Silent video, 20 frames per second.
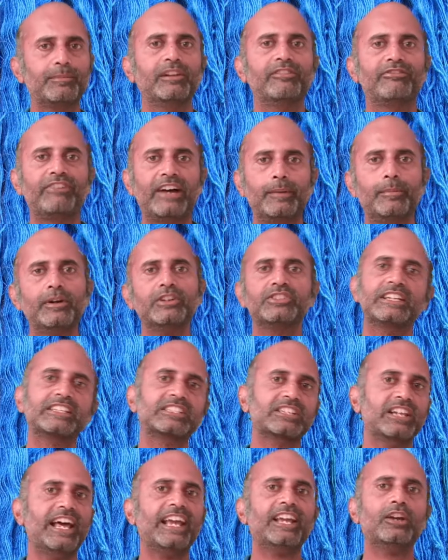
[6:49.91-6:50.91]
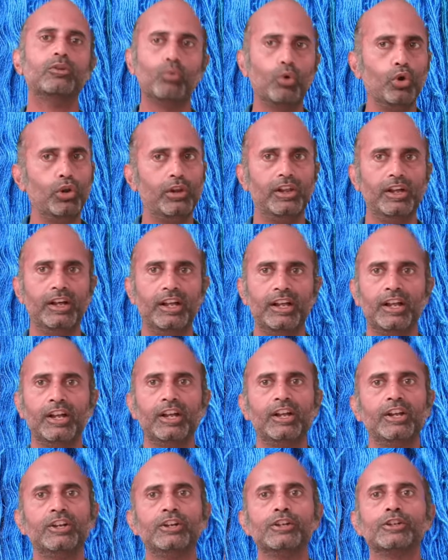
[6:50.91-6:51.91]
fiber just like wool.
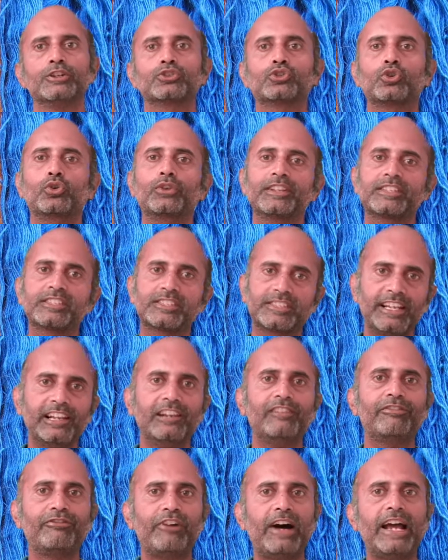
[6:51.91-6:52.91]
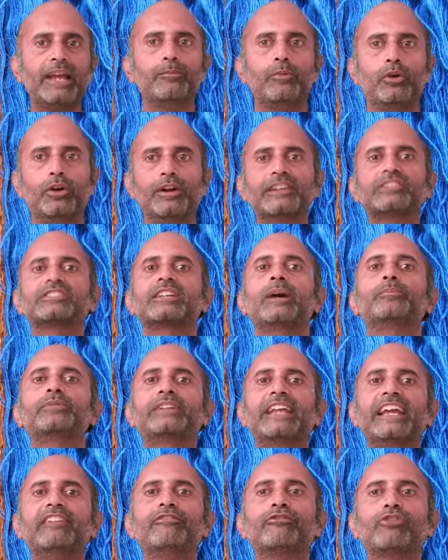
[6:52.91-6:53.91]
So the silk fiber is
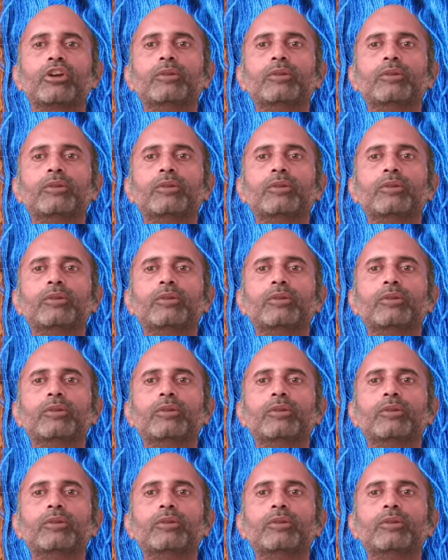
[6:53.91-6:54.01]
obtained from